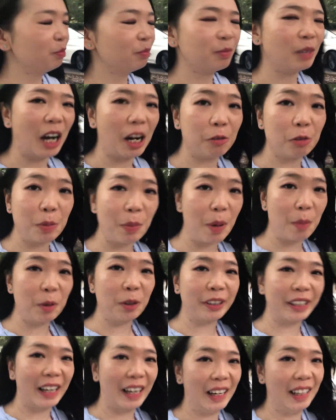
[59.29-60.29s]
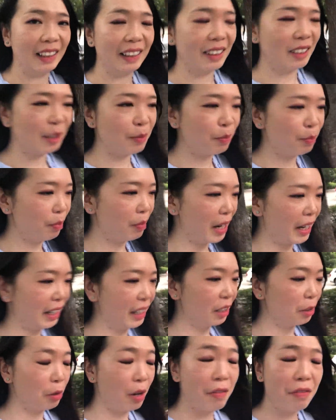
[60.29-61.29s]
I remember that my
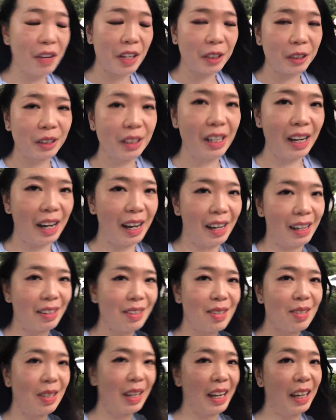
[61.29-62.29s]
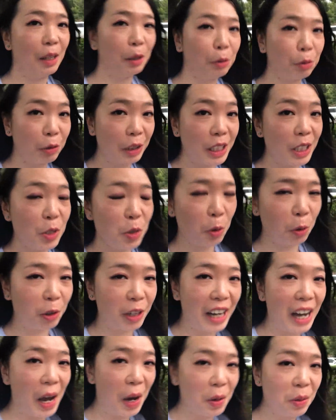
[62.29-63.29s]
grandfather has a 3-story
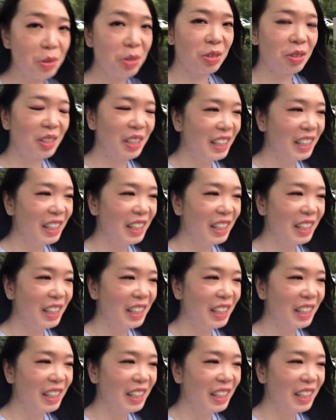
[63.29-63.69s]
house